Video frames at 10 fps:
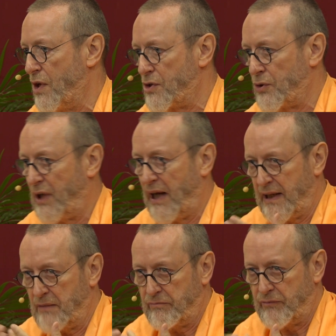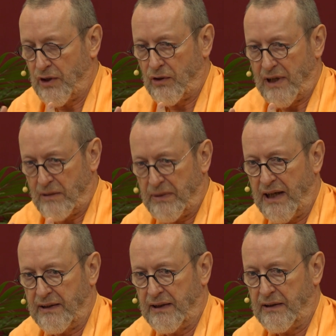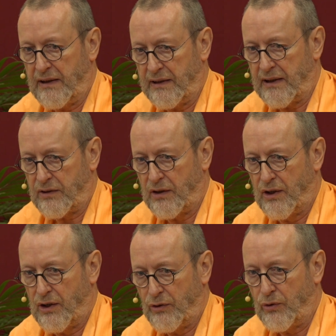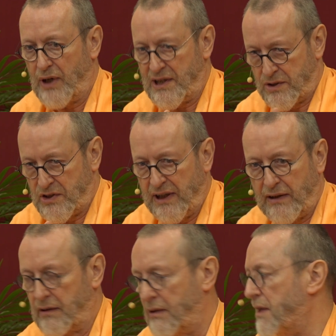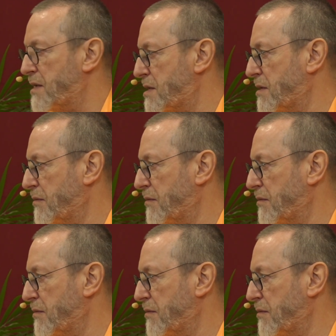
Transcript: So I am now abiding in that no associatedness.